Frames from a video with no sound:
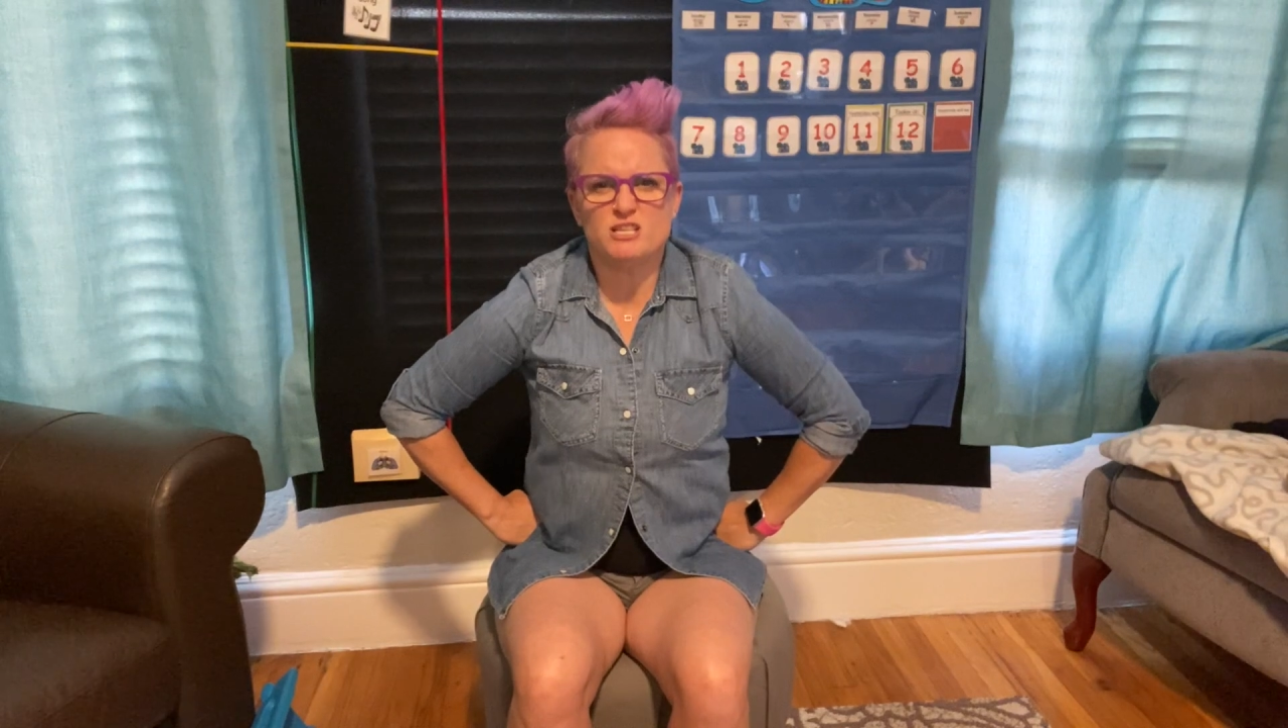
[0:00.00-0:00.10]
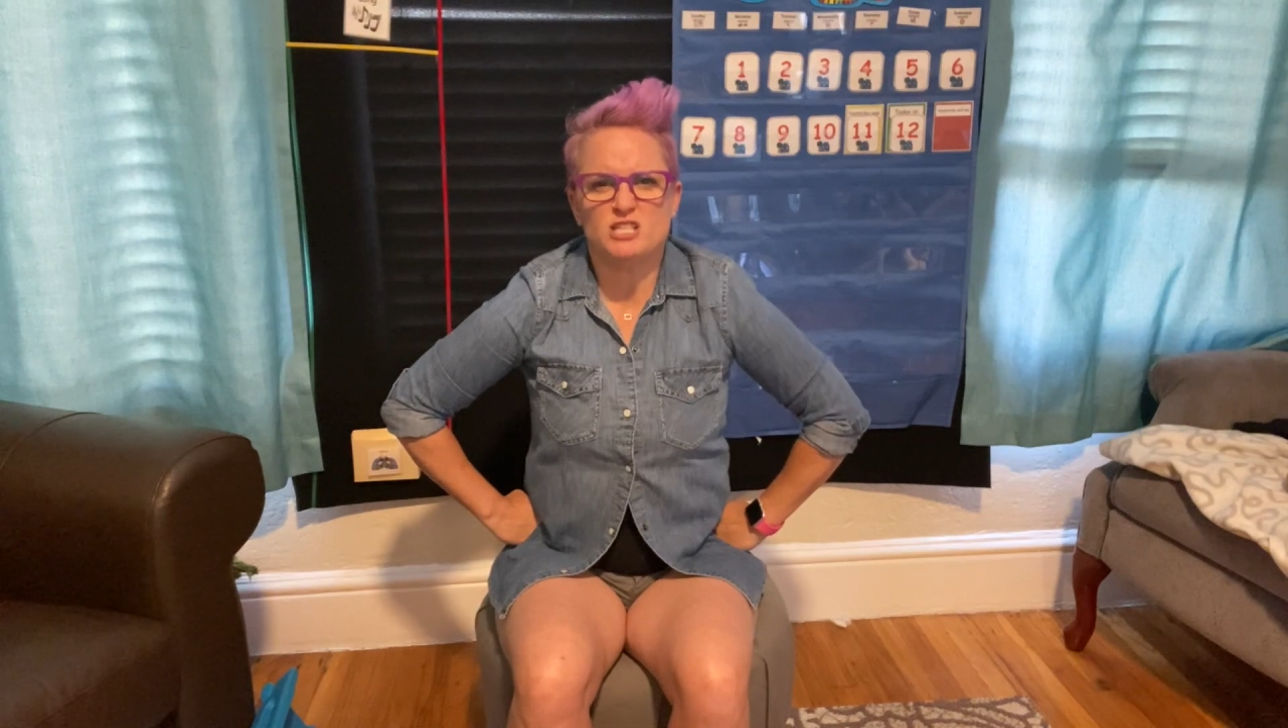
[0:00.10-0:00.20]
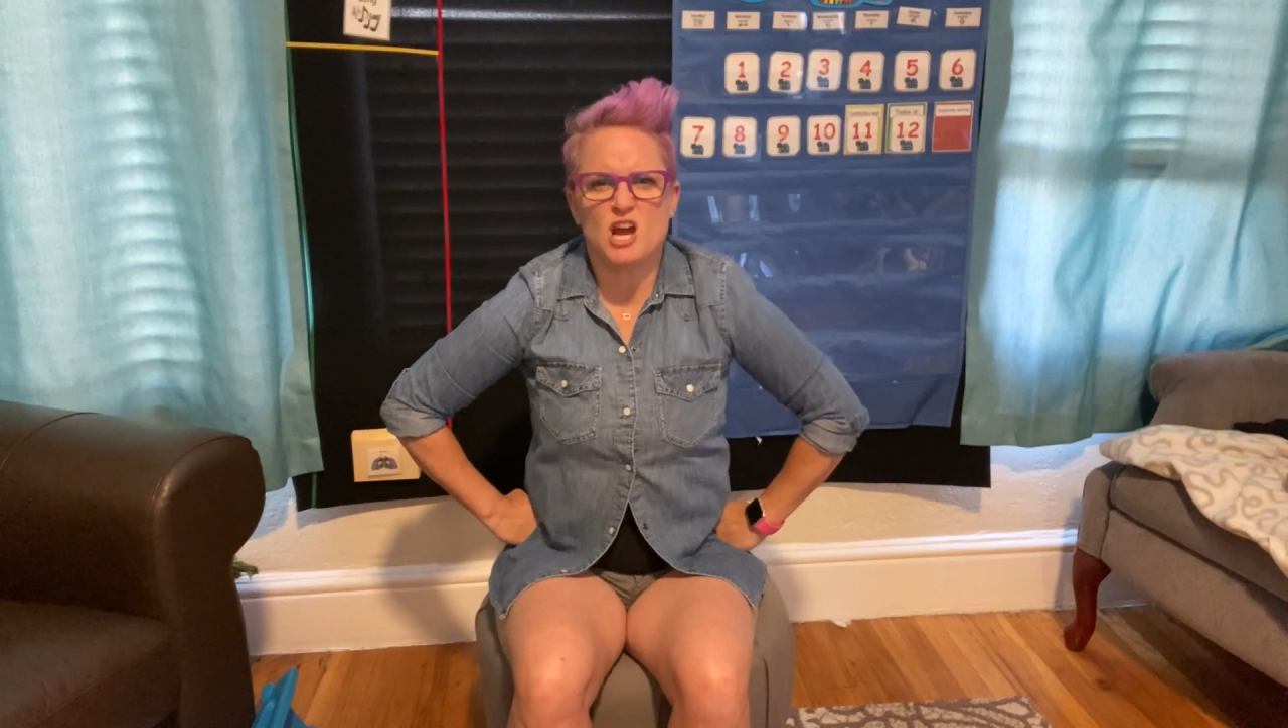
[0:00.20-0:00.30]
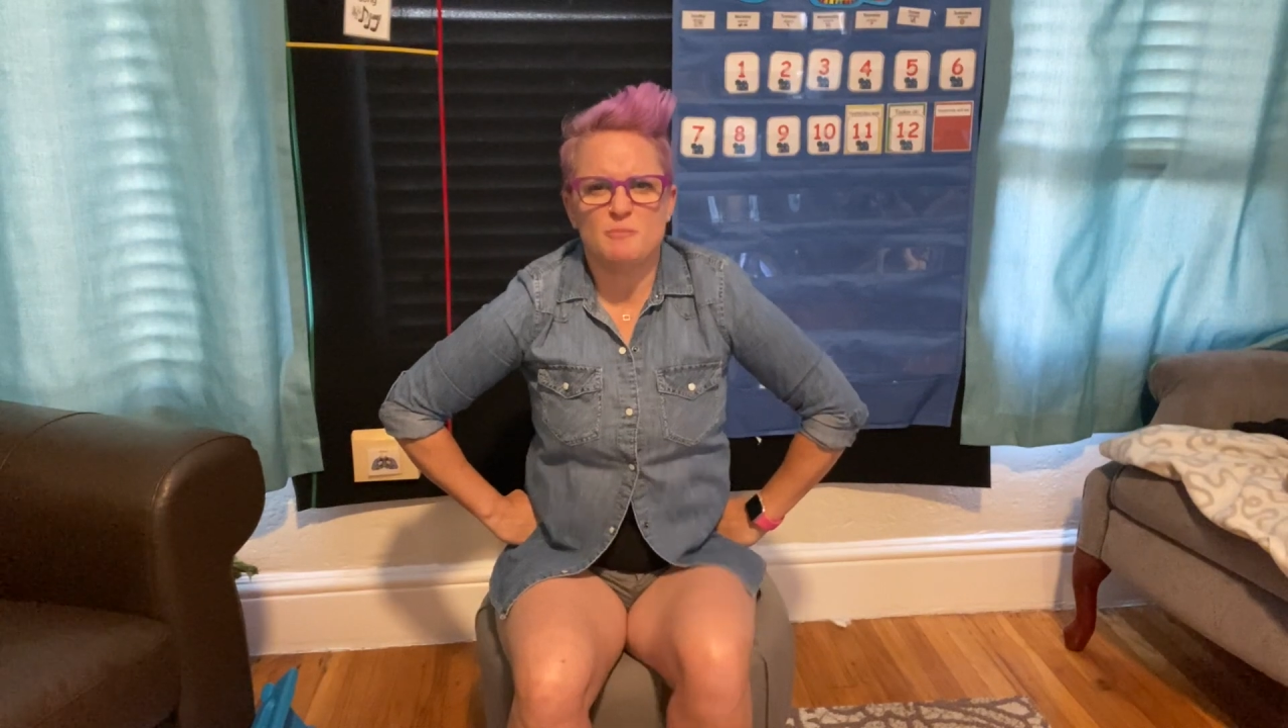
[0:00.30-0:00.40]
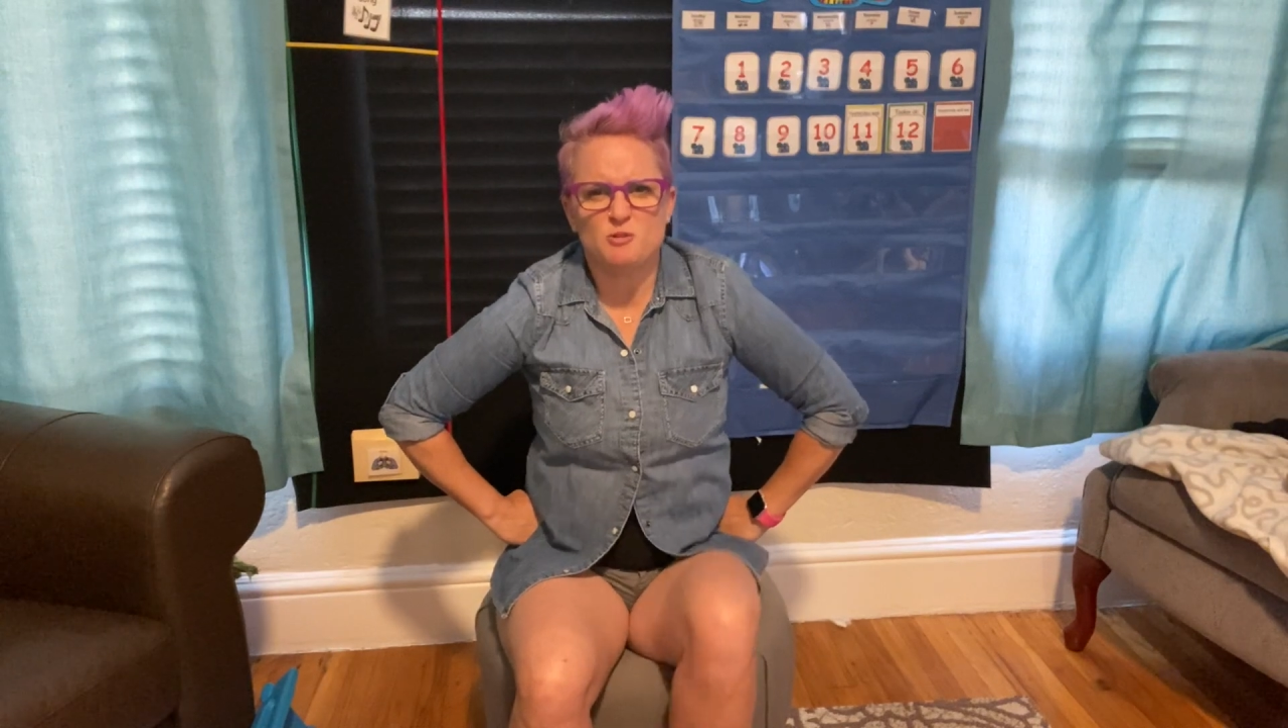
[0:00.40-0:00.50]

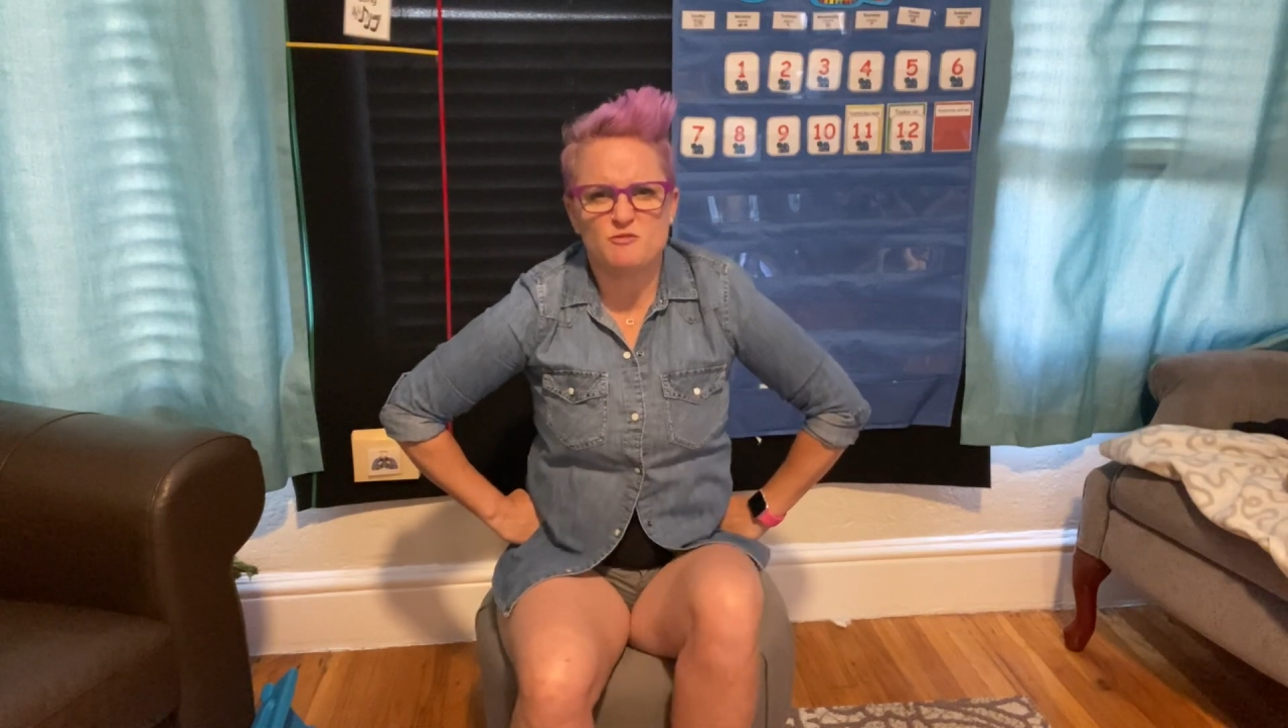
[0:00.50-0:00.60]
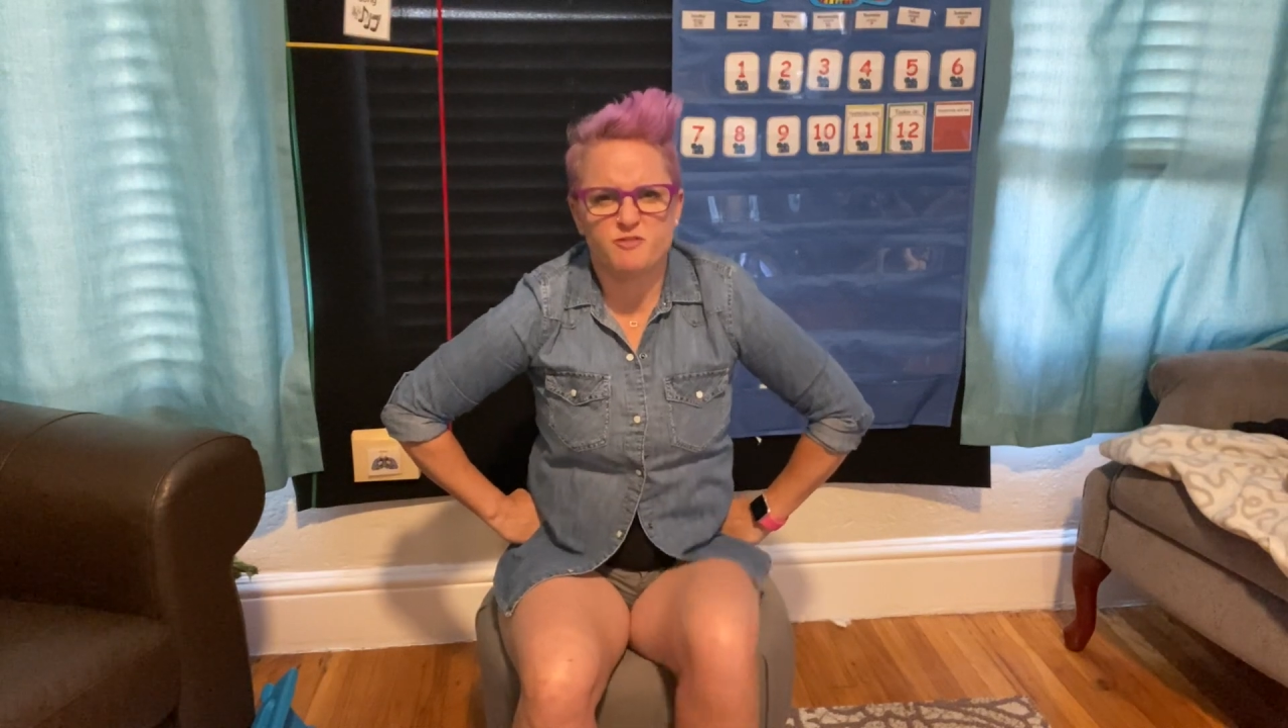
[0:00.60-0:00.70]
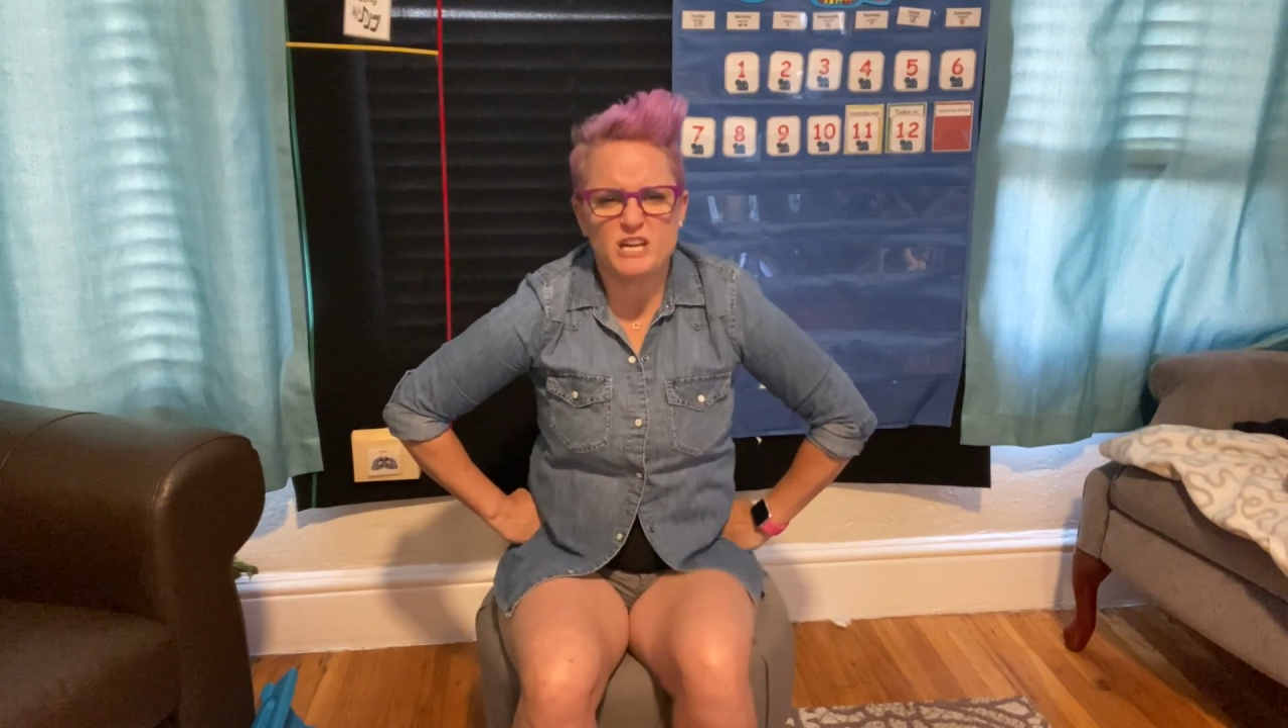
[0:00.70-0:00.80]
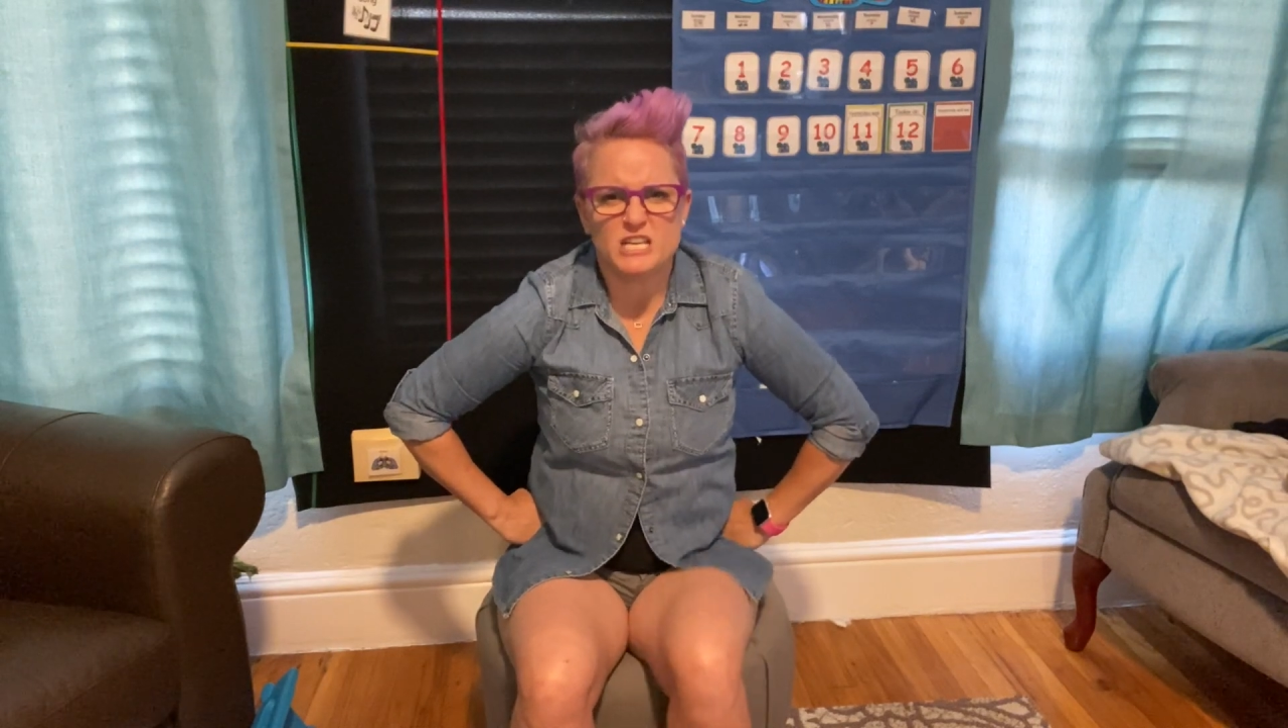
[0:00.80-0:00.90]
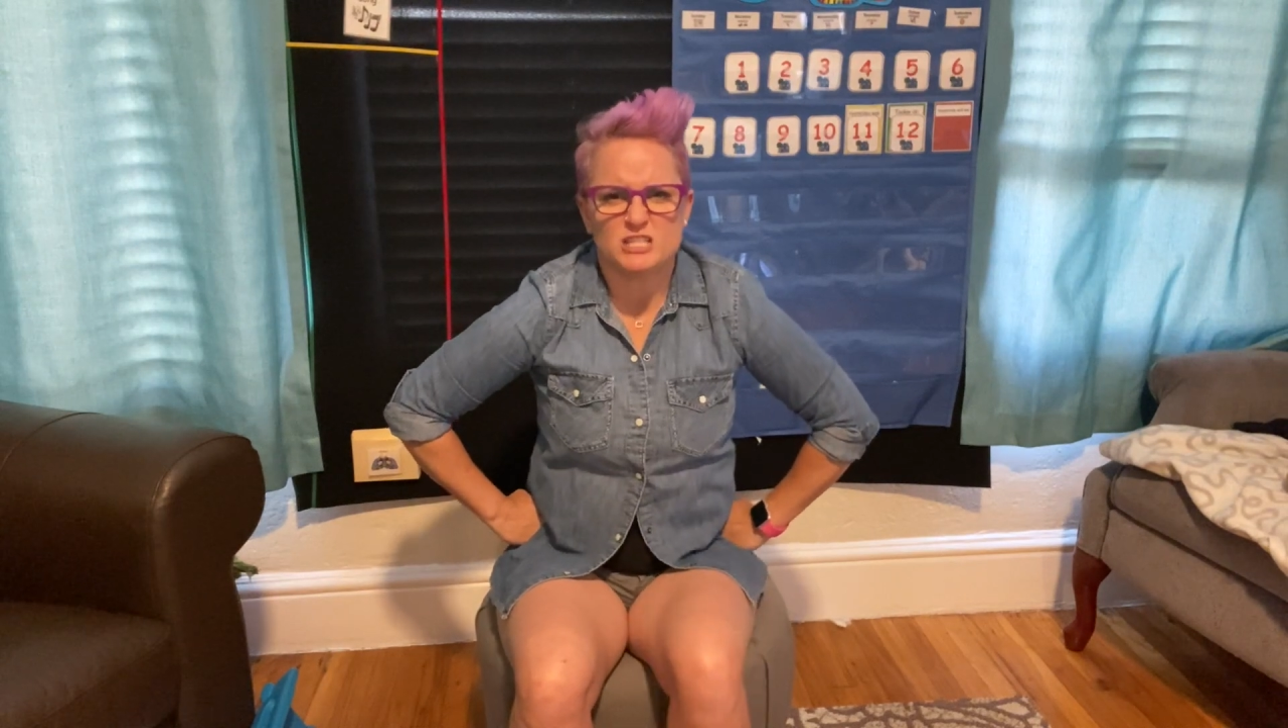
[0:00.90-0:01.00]
stomp your
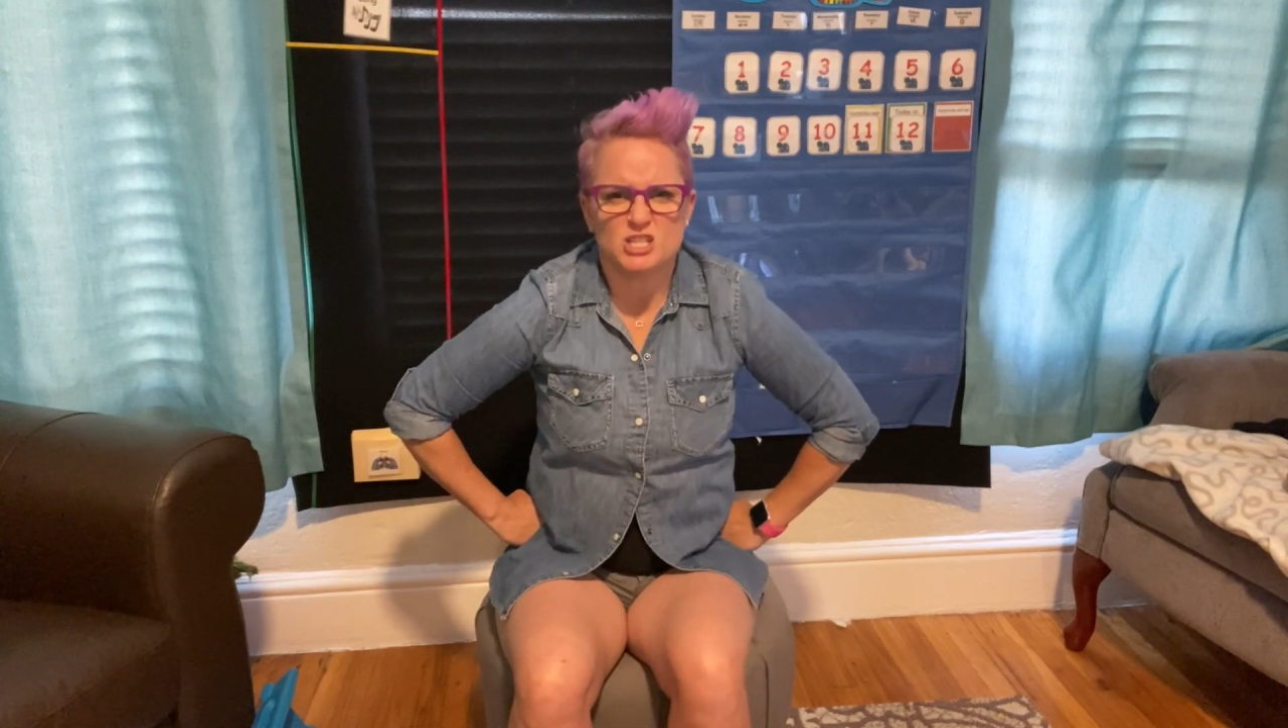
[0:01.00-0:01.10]
feet,